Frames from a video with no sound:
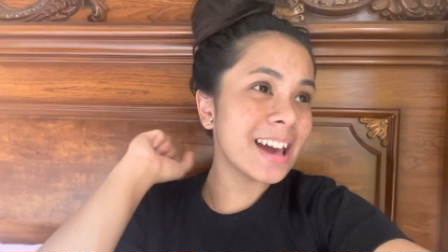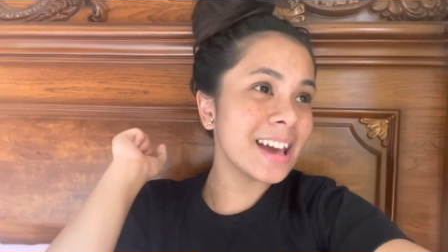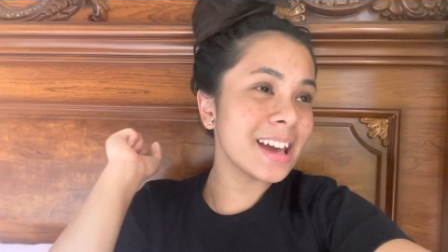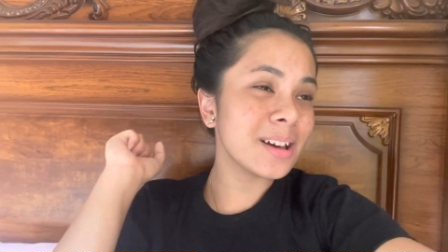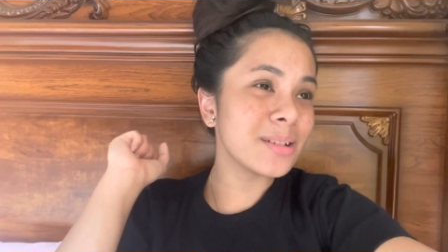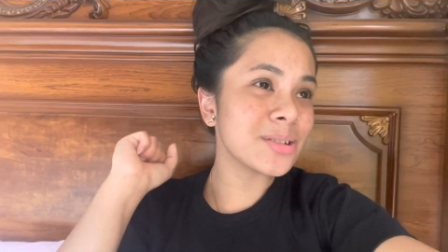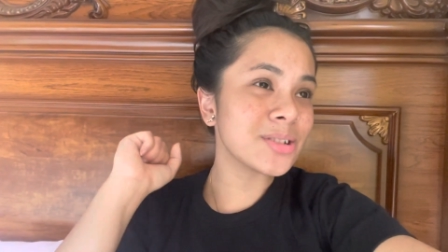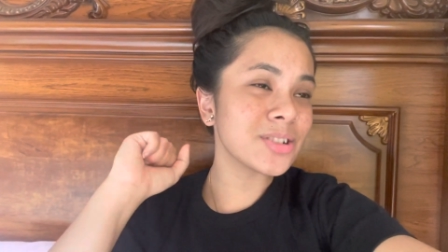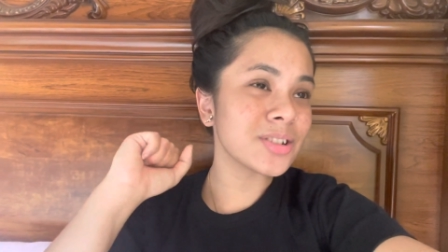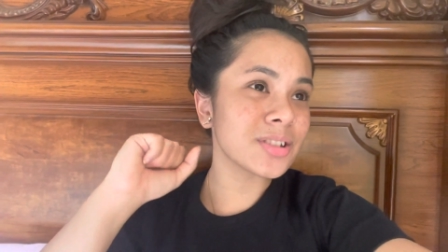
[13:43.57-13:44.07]

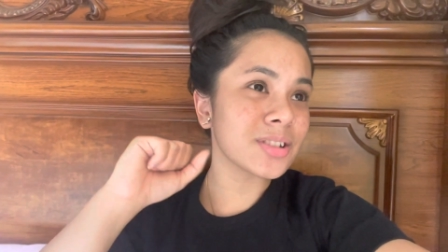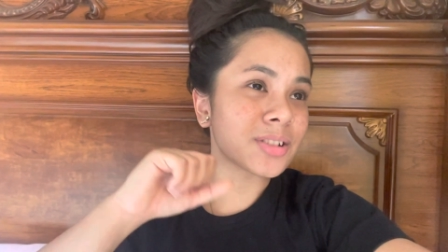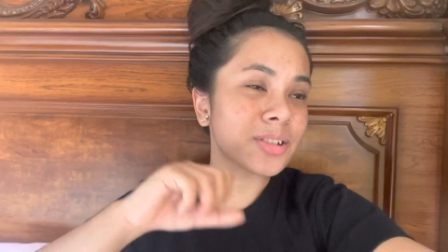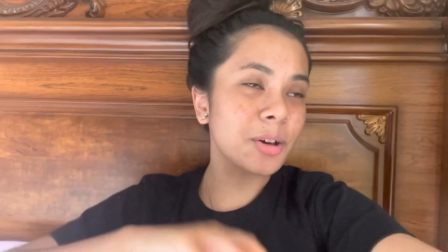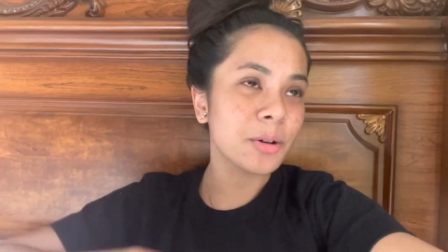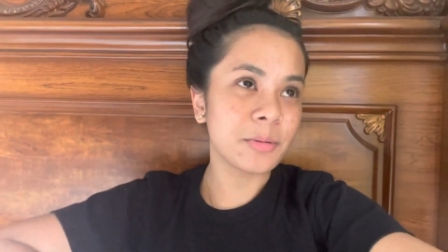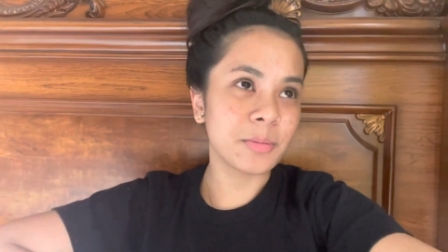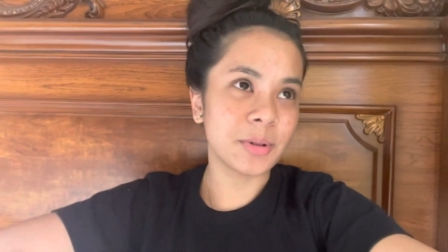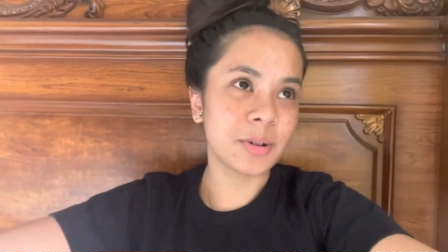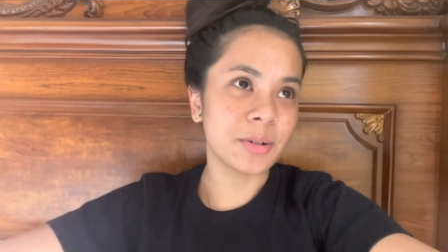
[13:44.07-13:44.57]
It was just
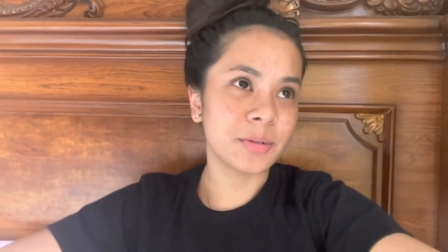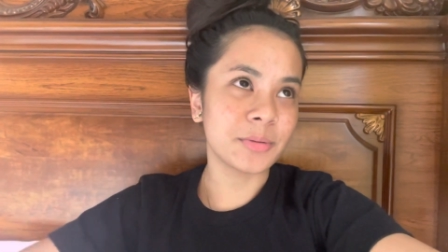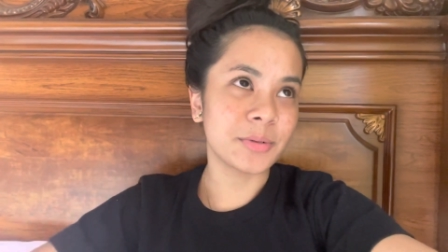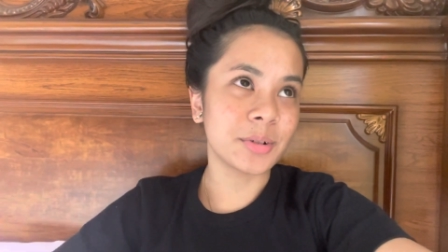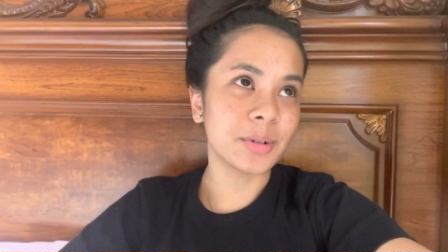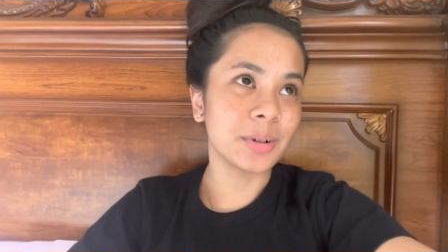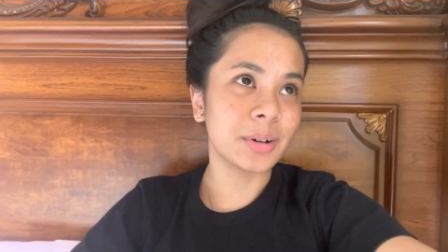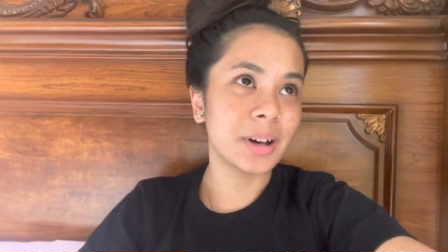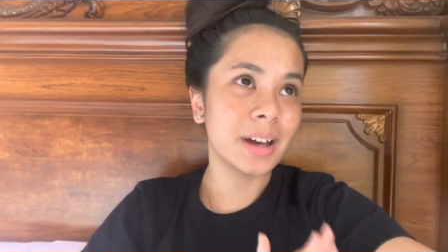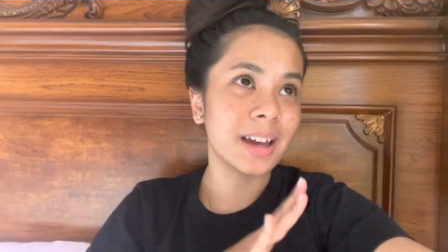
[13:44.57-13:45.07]
so
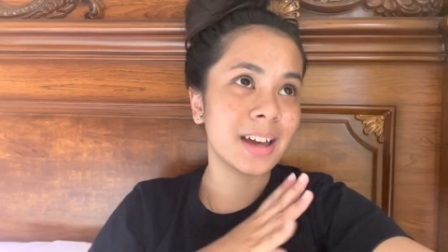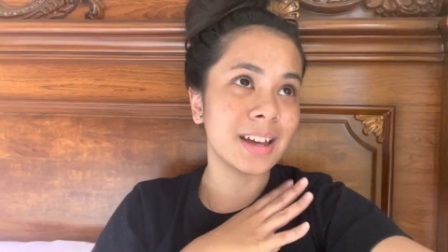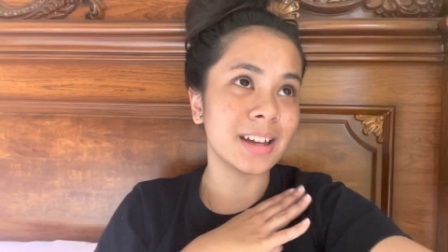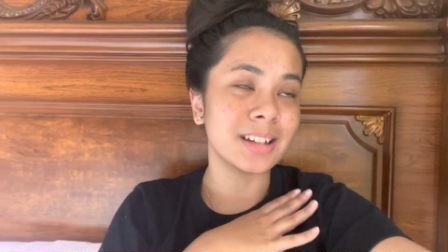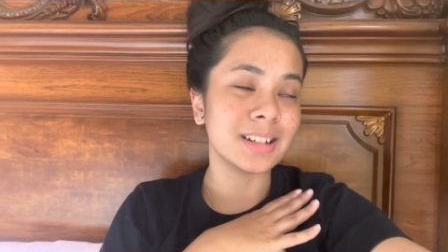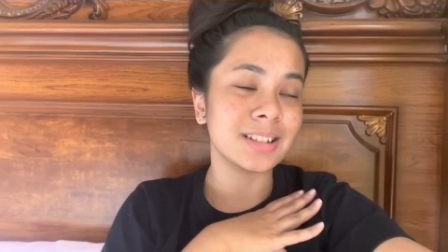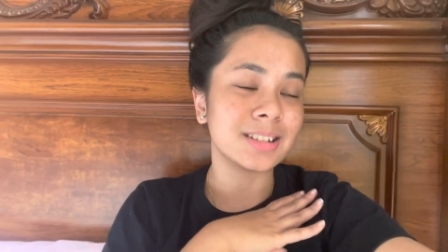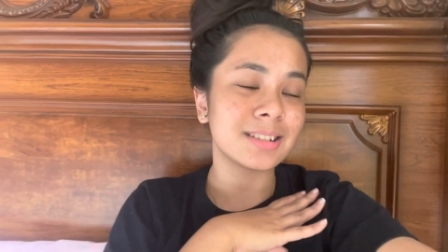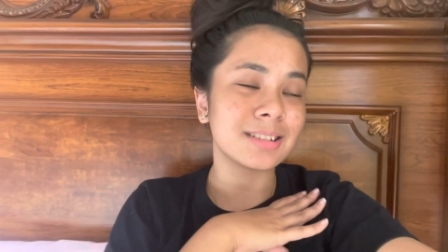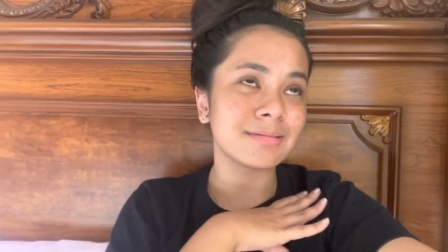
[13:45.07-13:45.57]
beautiful,
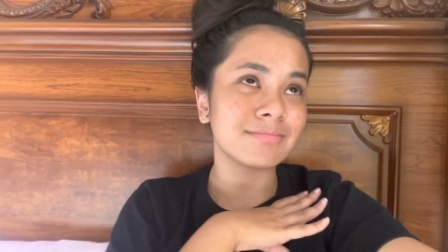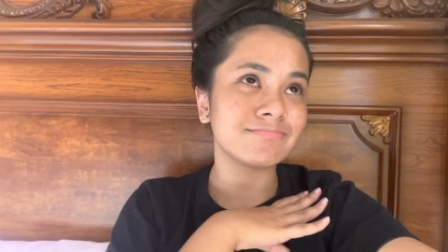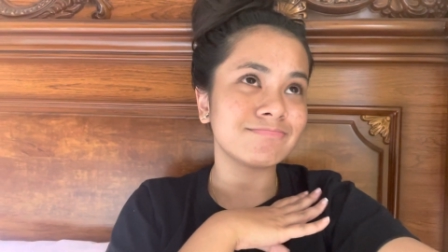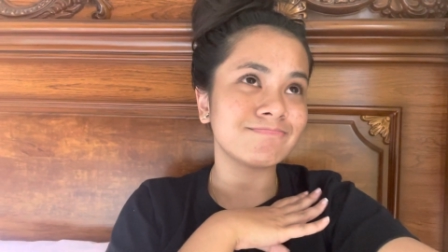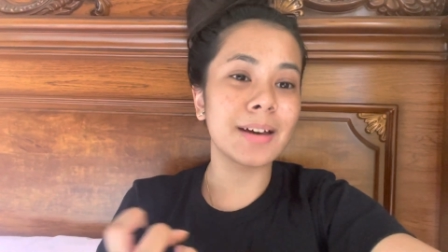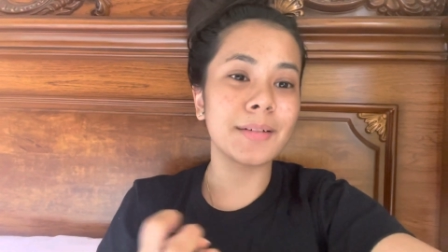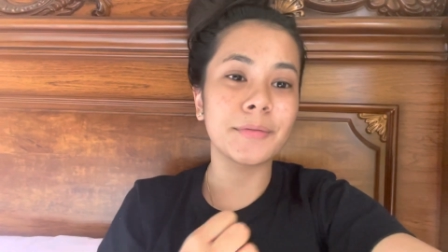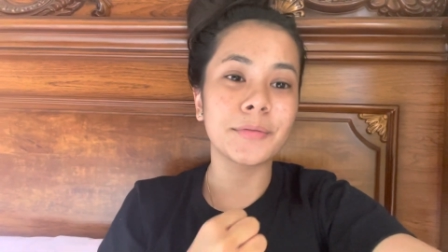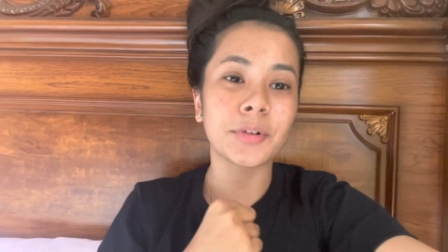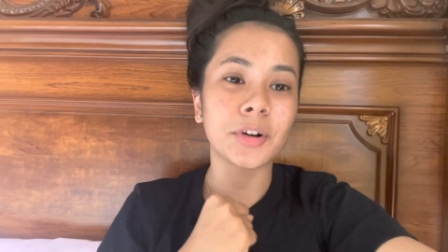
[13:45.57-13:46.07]
and
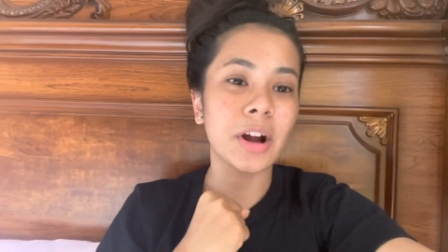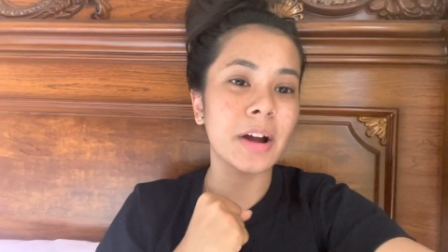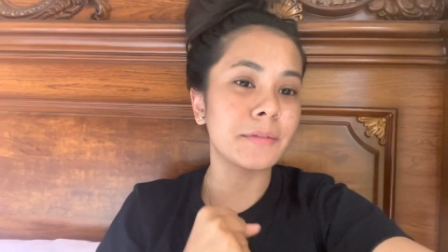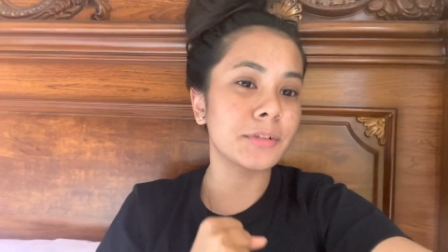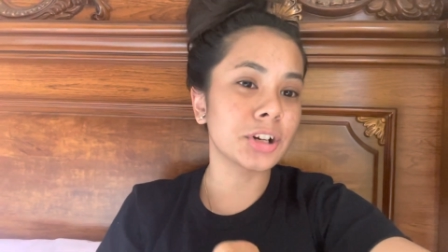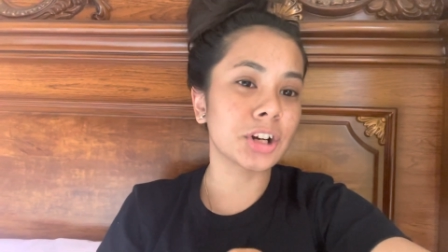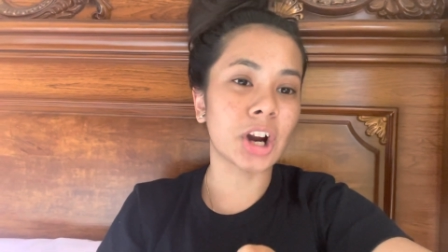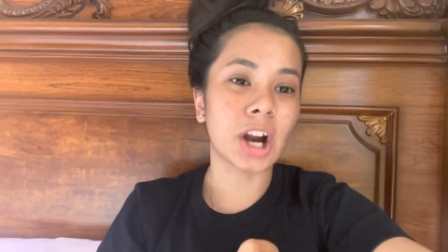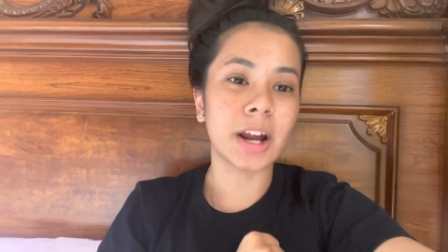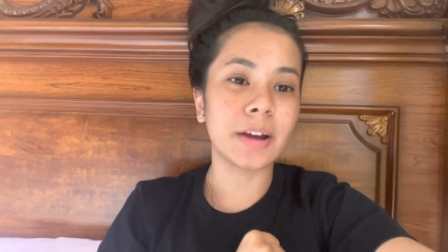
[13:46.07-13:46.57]

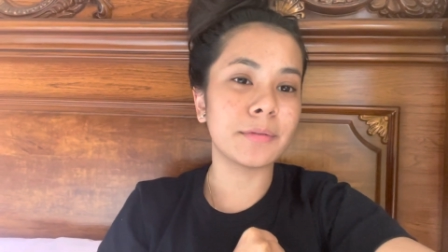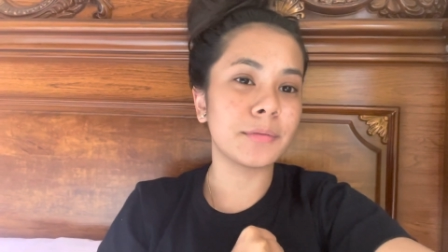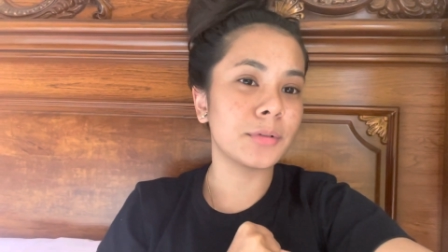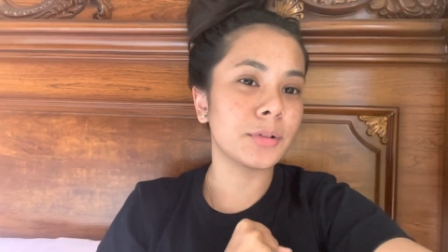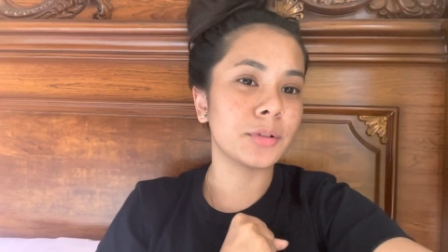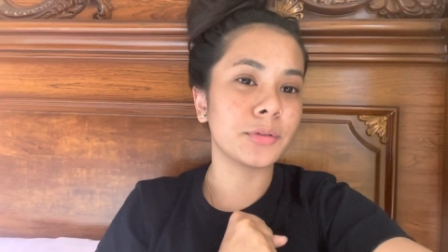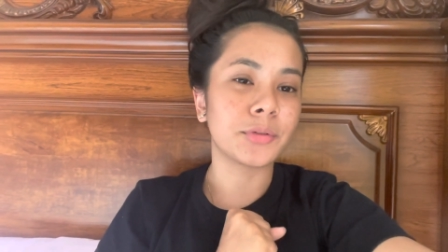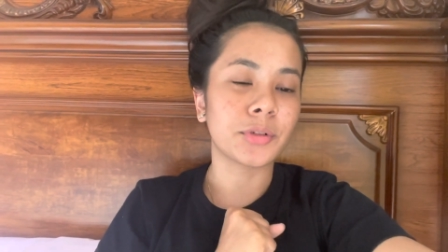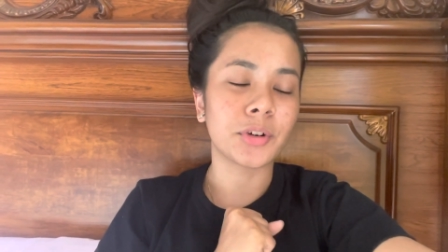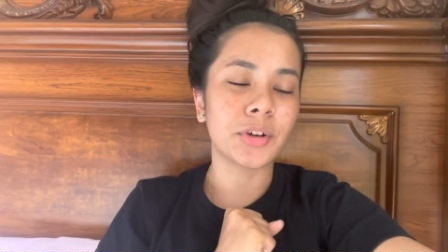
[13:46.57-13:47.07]
forever
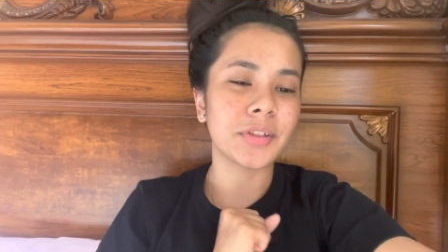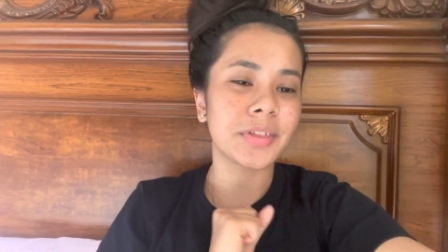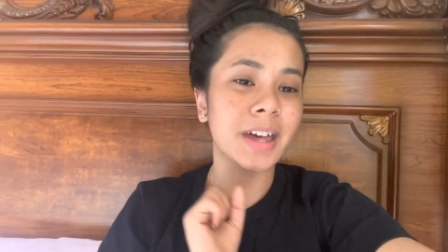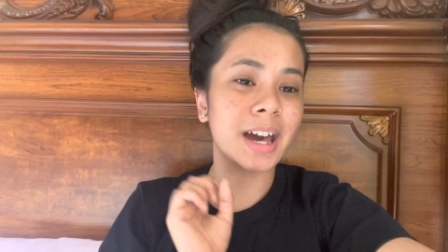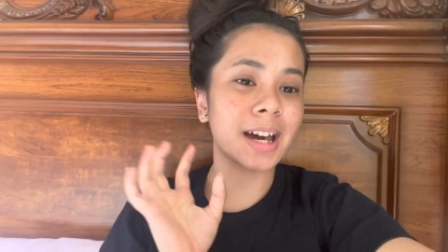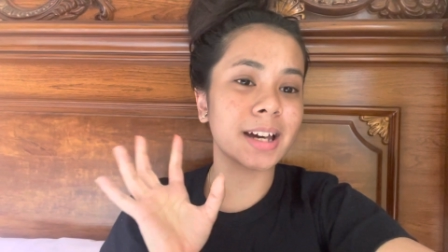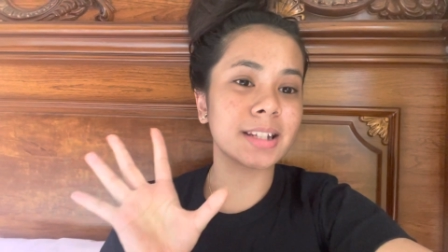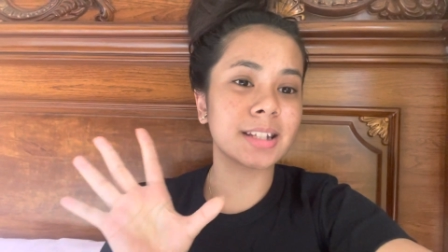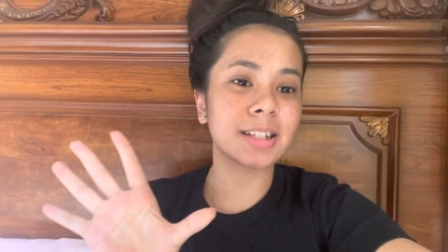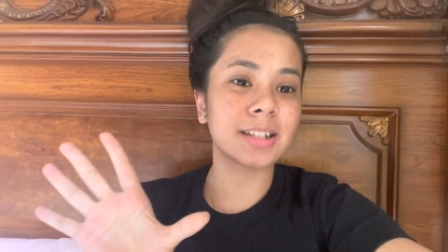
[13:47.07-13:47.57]
grateful for
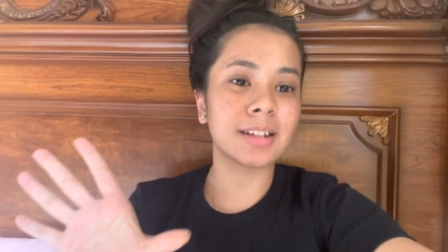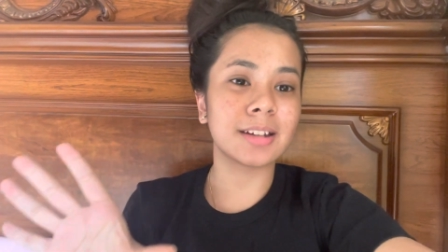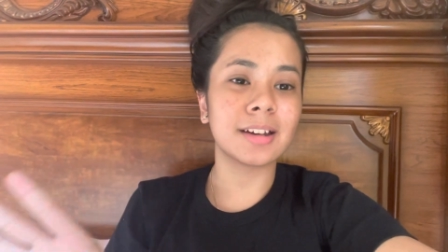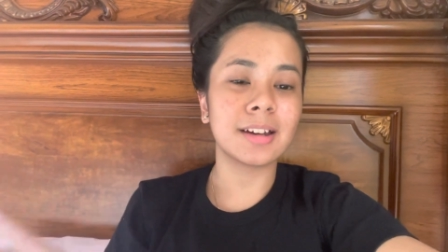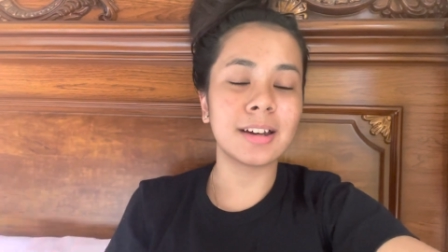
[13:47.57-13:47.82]
that